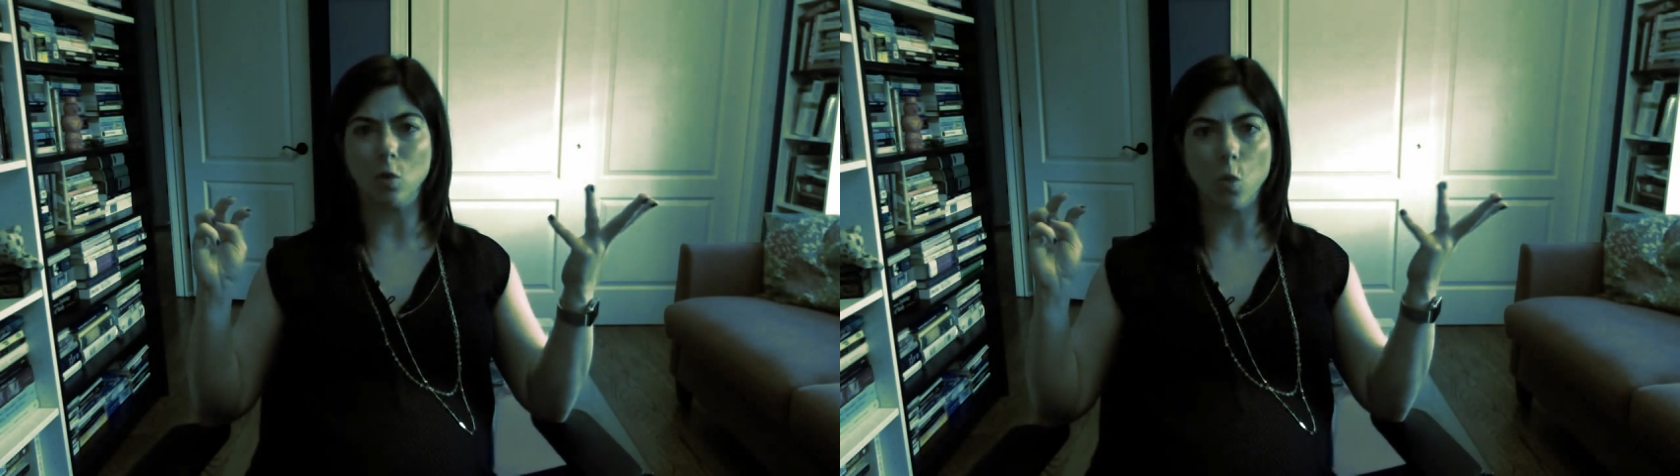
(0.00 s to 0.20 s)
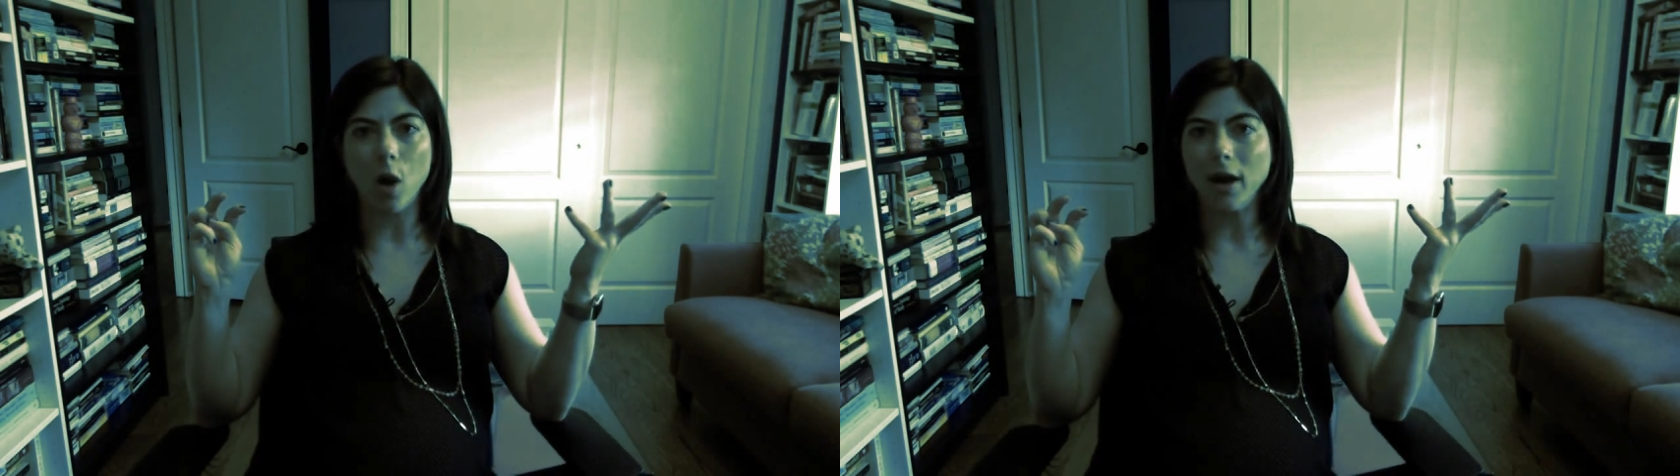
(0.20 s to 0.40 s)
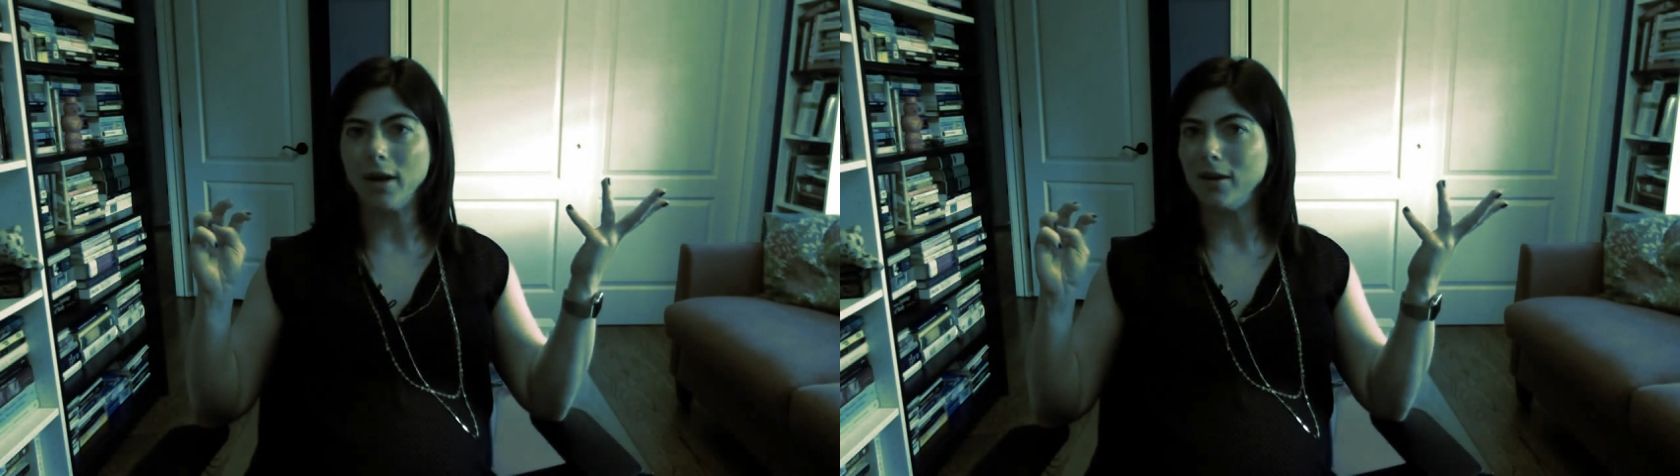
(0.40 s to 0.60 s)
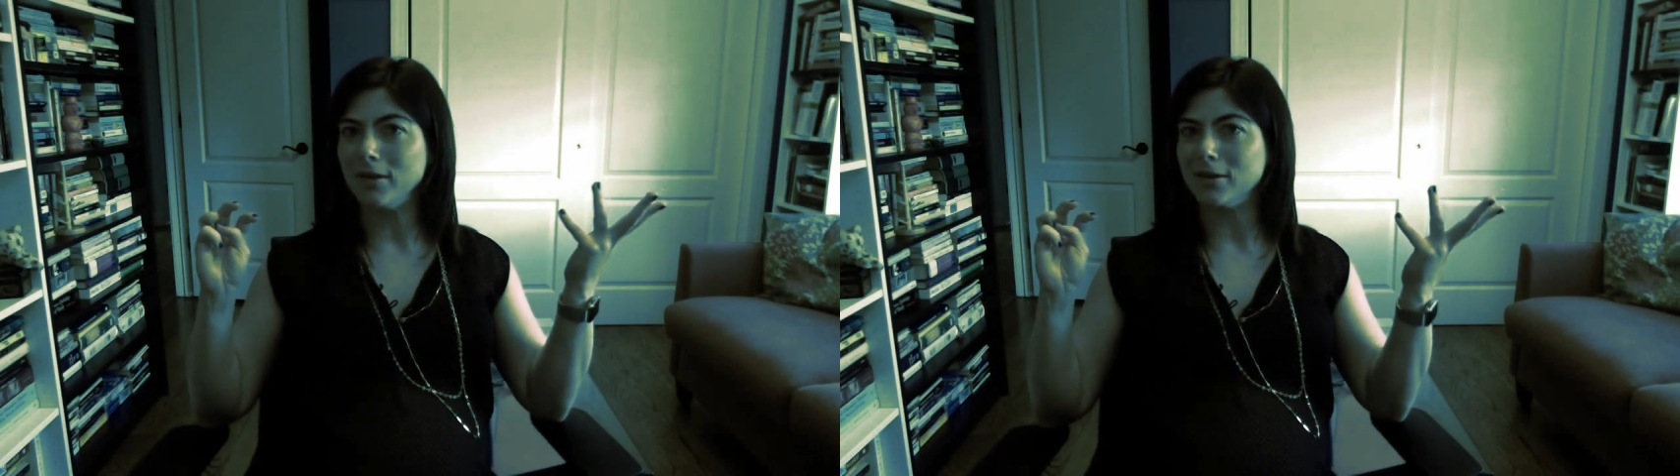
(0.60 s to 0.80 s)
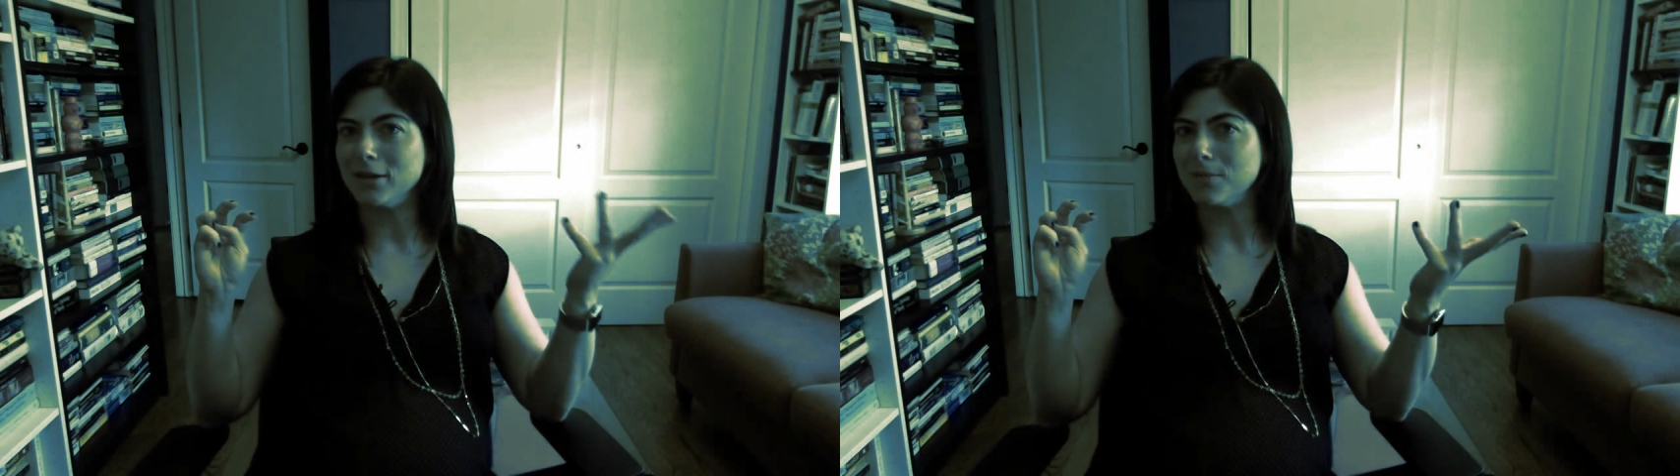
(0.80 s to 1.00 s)
what
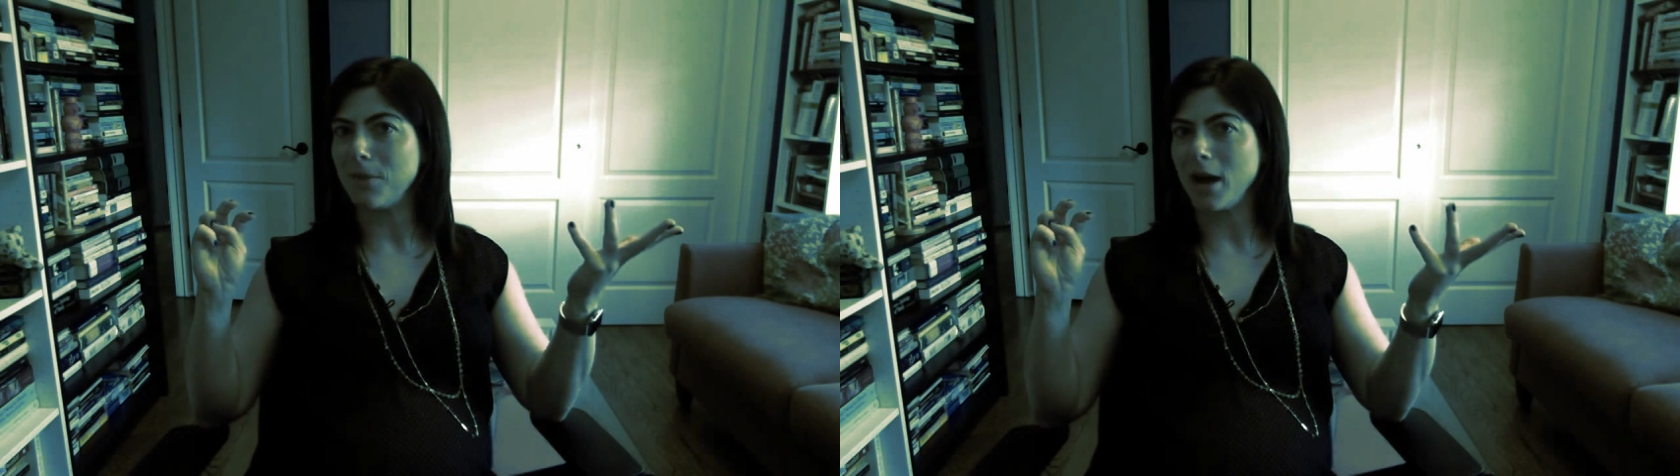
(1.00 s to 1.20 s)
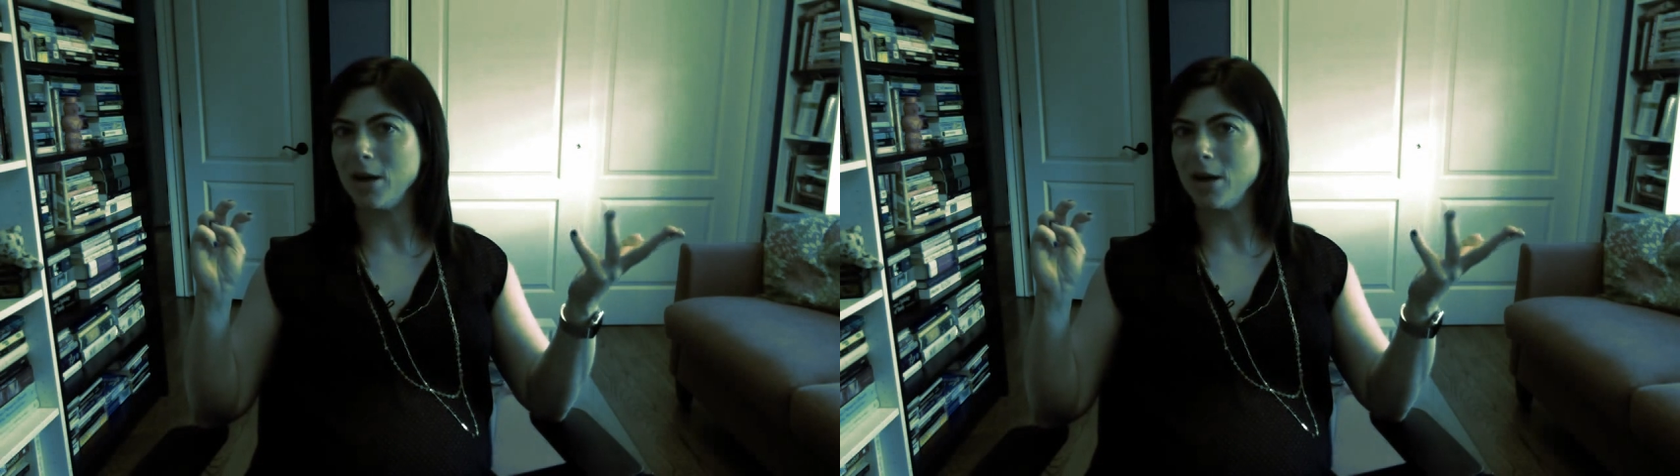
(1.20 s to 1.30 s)
is this body,